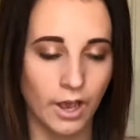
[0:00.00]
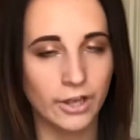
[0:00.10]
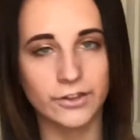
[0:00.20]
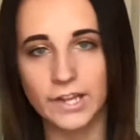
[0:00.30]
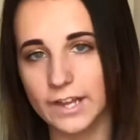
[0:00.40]

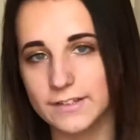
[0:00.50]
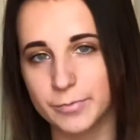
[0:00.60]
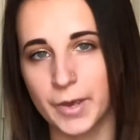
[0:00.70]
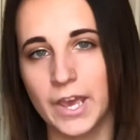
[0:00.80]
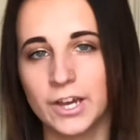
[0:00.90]
I only had to
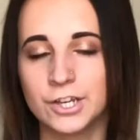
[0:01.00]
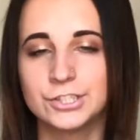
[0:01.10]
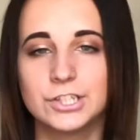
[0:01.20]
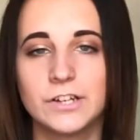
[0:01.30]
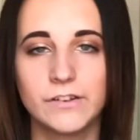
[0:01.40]
pay
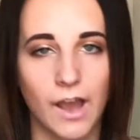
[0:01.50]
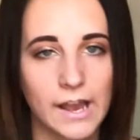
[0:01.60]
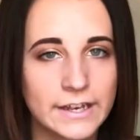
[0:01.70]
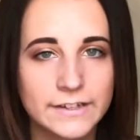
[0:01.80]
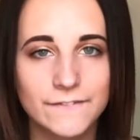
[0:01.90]

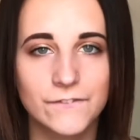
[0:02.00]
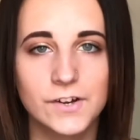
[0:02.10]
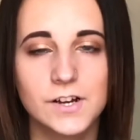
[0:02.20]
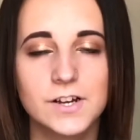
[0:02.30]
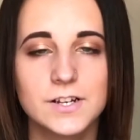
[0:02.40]
$109
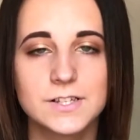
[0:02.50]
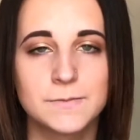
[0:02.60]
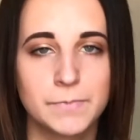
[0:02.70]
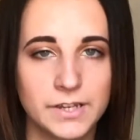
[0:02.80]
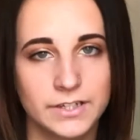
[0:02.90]
for
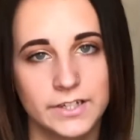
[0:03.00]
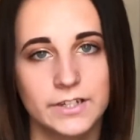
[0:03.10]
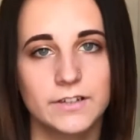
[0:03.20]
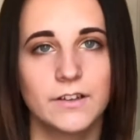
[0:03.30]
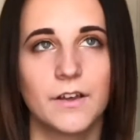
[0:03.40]

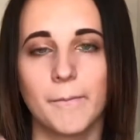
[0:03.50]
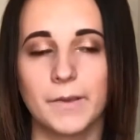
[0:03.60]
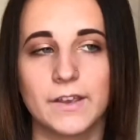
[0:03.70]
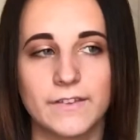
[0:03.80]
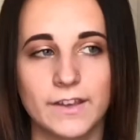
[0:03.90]
speeding
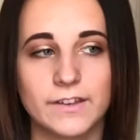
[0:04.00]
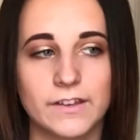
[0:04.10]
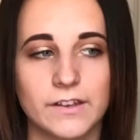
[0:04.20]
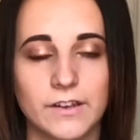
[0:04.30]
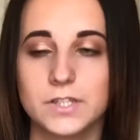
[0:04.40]
because I
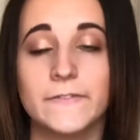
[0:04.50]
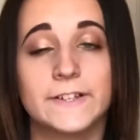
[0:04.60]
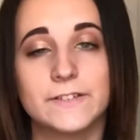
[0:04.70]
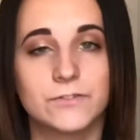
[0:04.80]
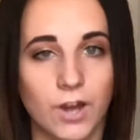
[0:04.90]
did
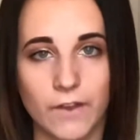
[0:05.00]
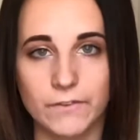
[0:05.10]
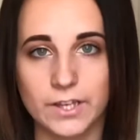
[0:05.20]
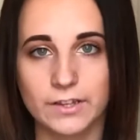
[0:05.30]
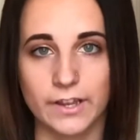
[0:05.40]
defensive driving.